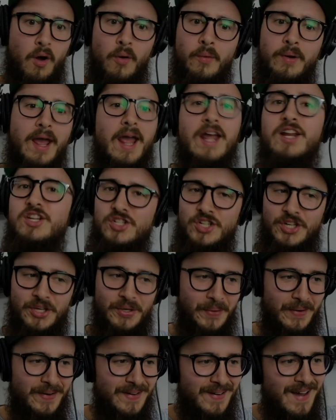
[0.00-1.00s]

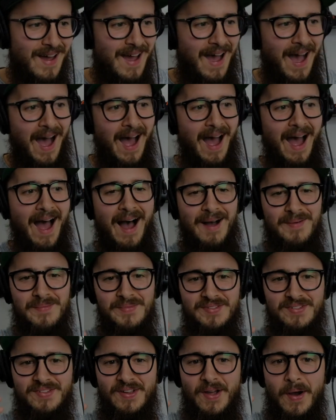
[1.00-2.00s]
HQ.
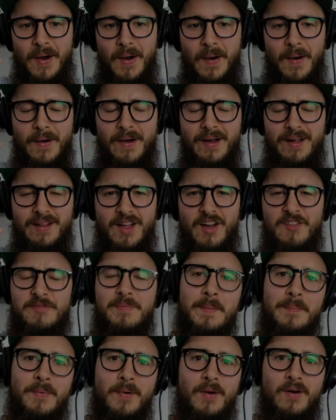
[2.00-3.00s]
So a lot of
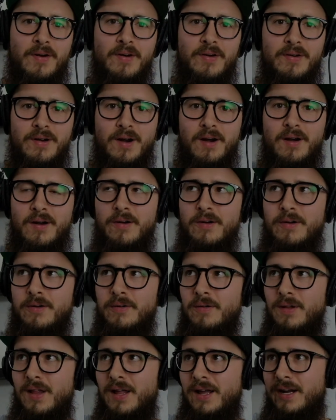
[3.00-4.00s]
people
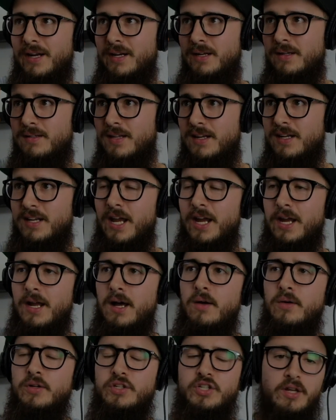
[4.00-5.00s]
are like thinking,
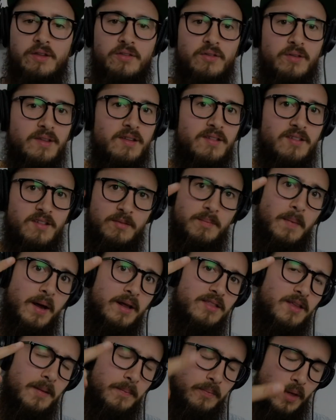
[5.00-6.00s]
oh shit. So this is my
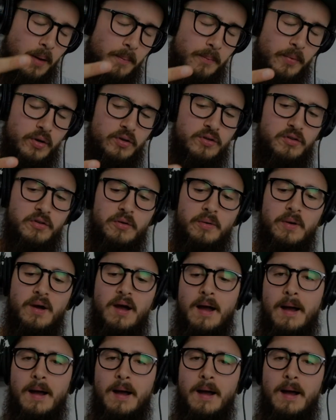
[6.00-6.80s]
tip number 2.